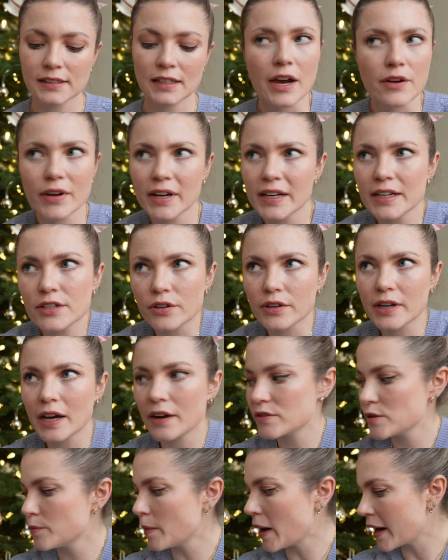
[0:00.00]
I really don't have
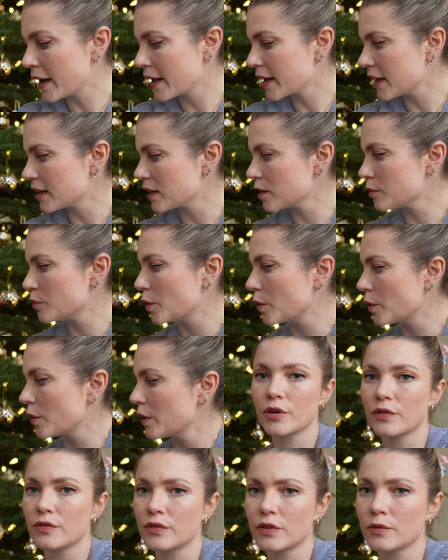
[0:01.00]
to buy any more
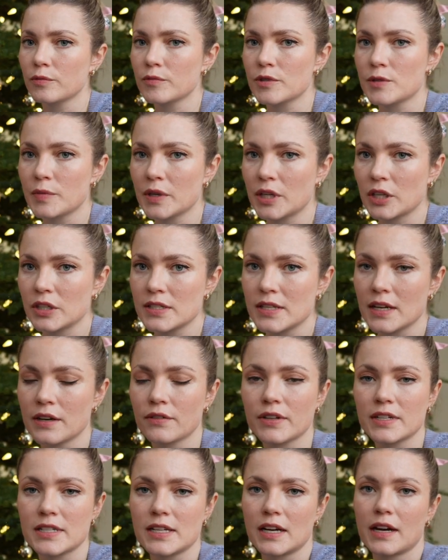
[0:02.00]
perfumes because
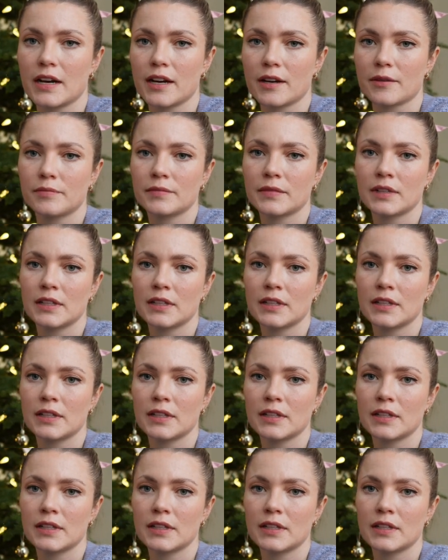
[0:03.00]
every time